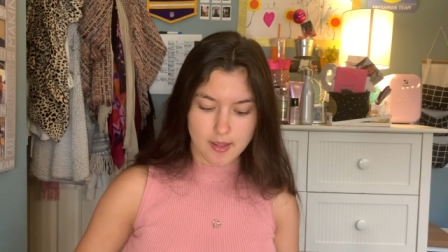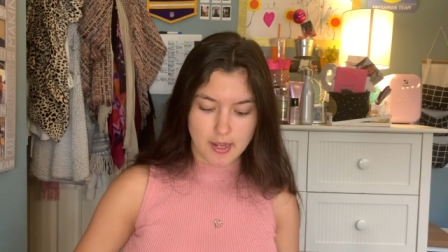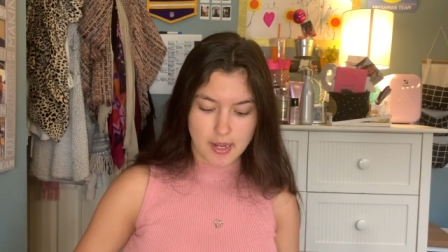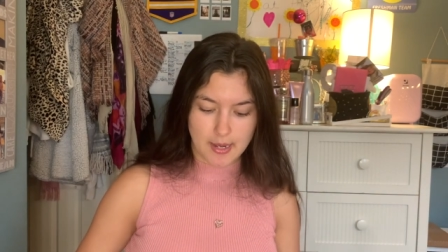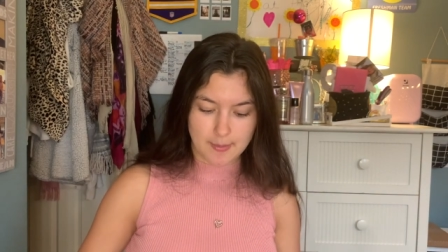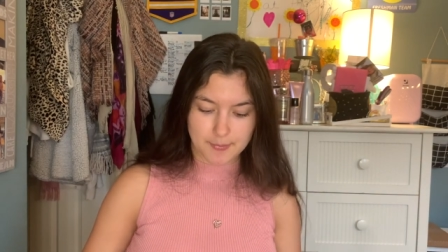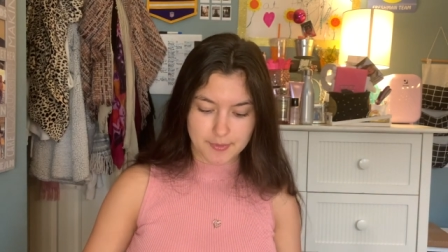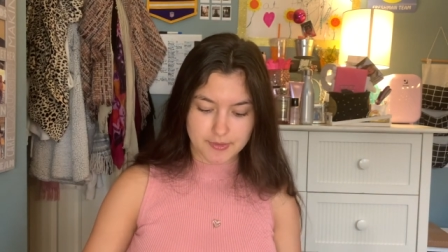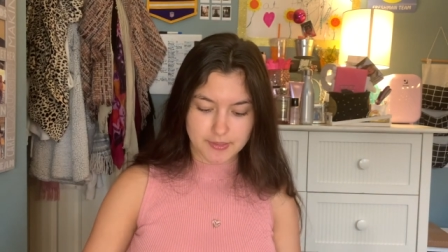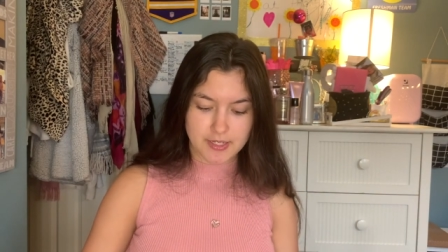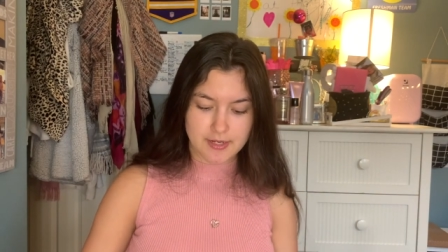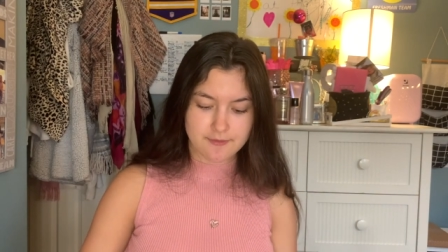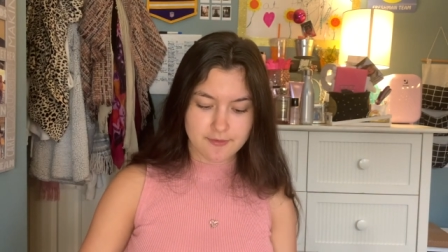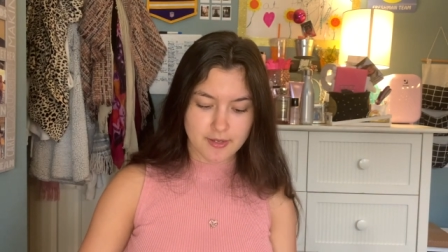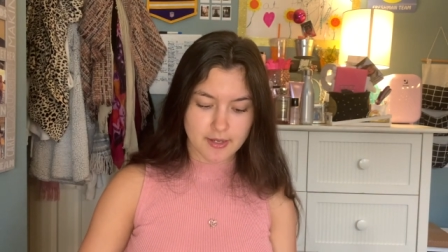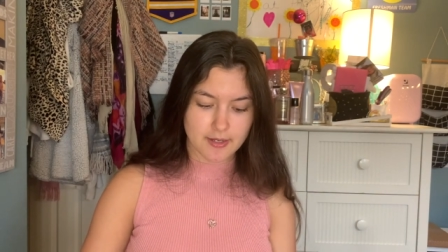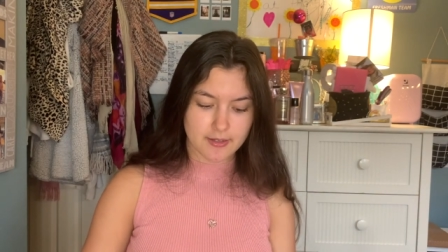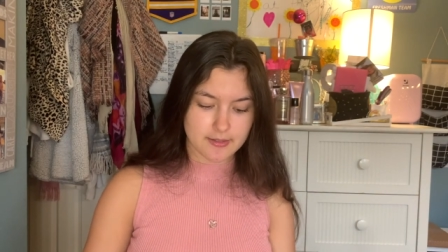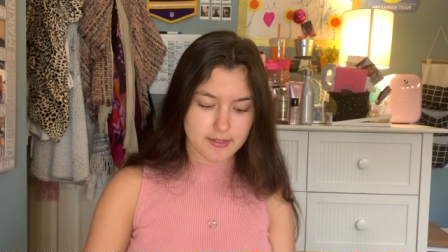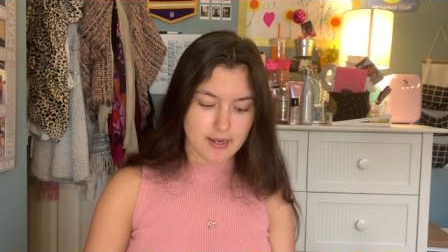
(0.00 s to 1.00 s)
I believe that
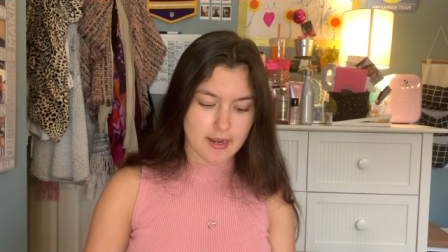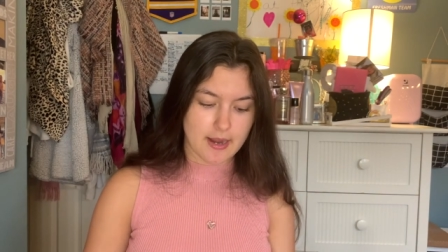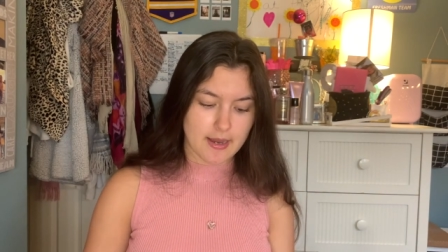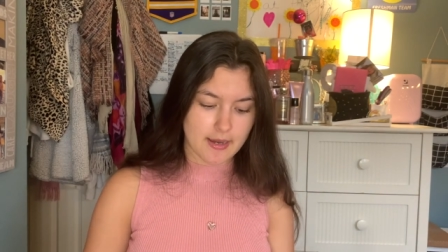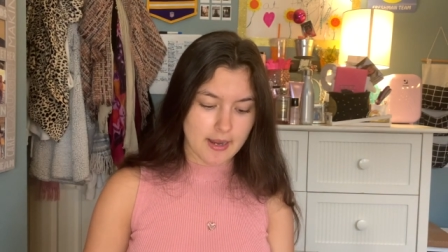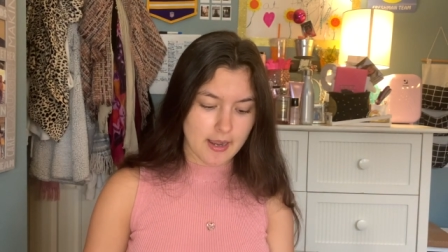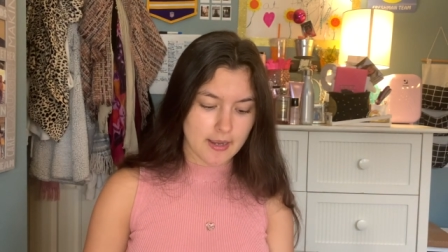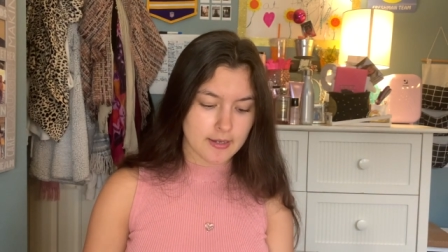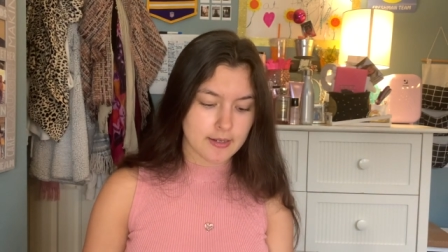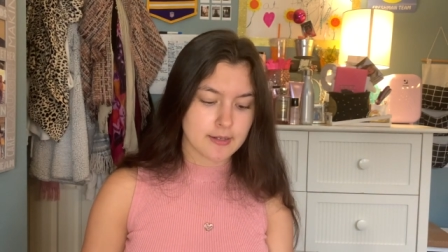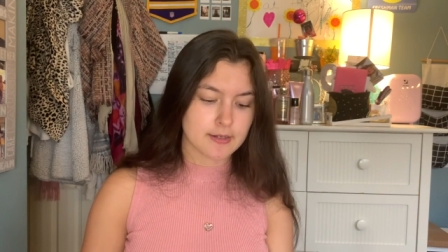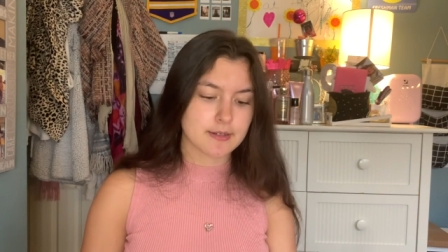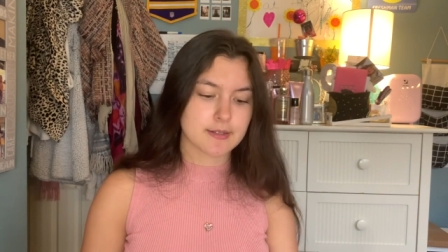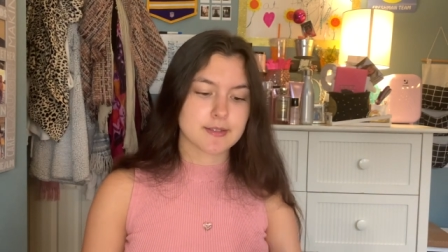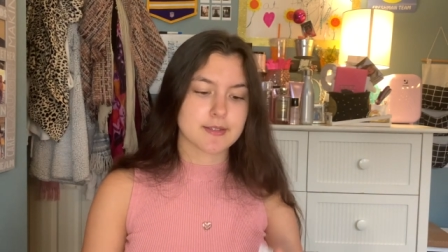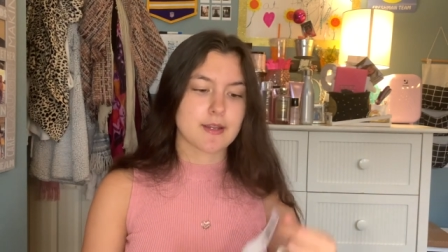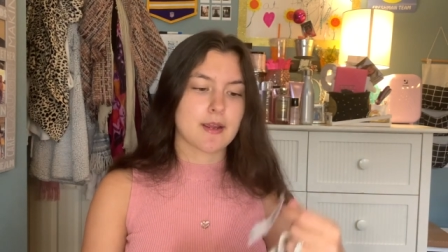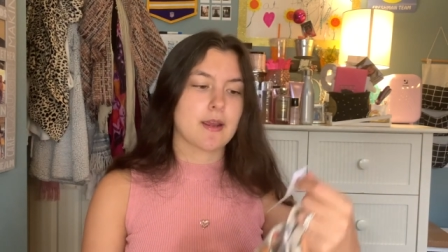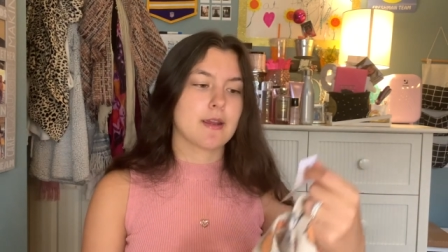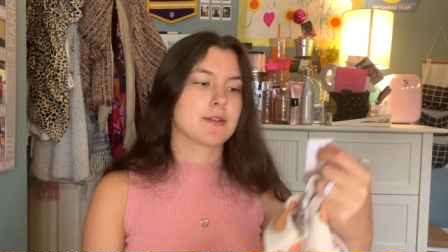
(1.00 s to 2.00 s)
I, yeah, I got it in a
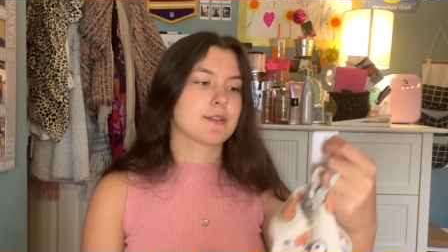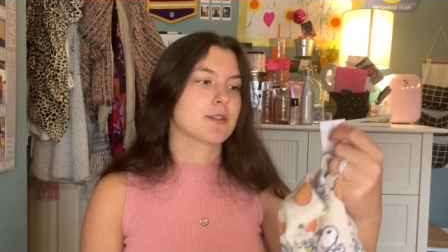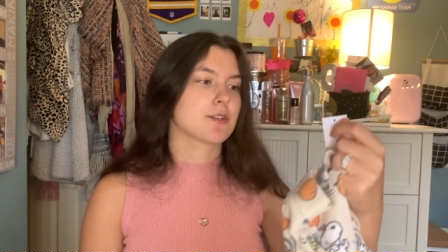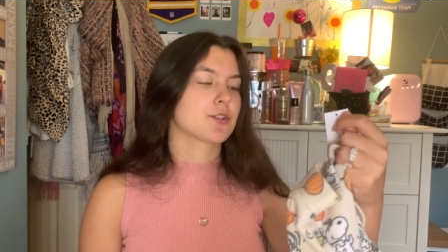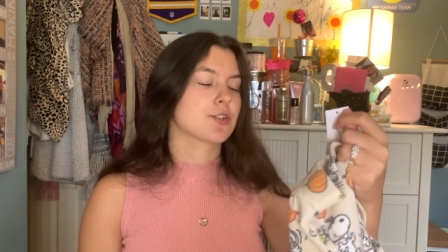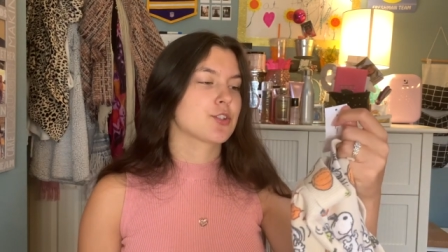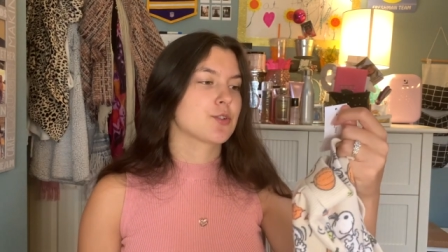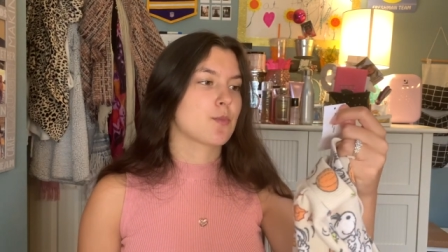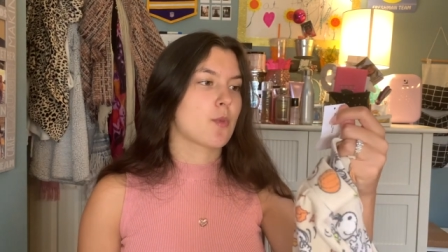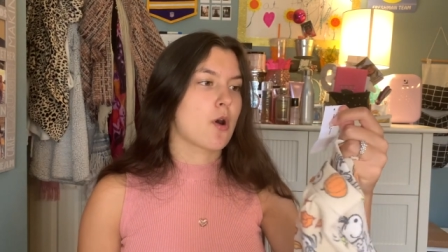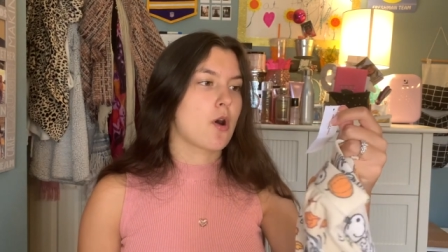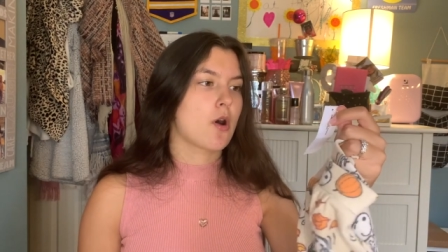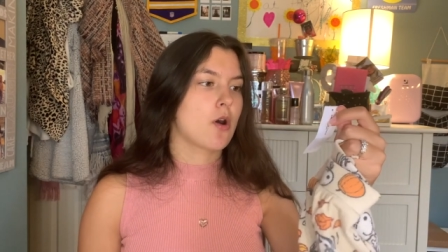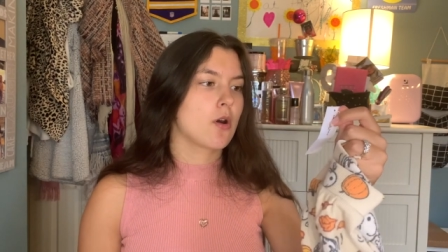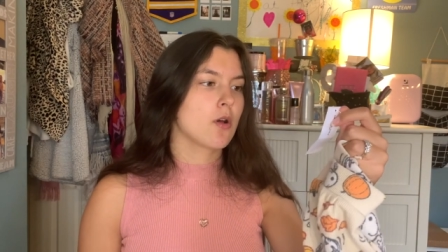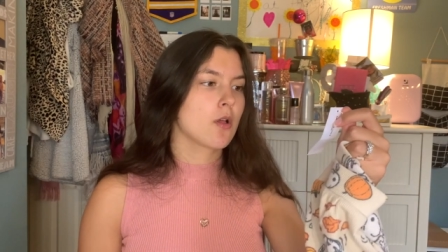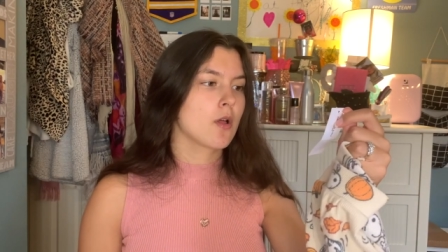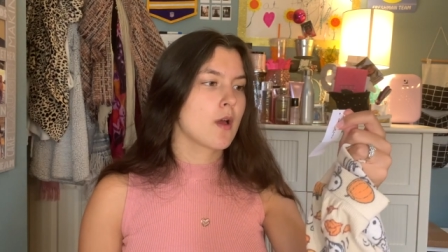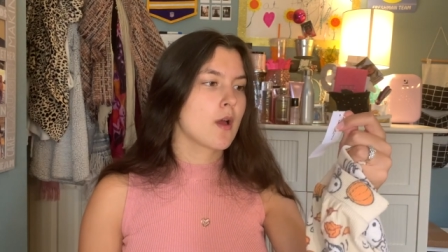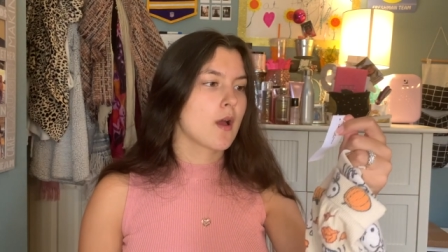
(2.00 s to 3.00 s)
size
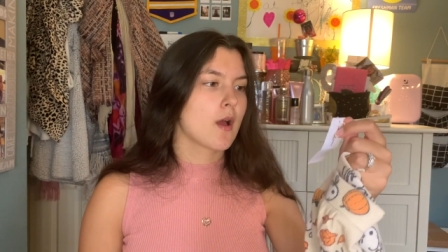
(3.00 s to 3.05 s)
small,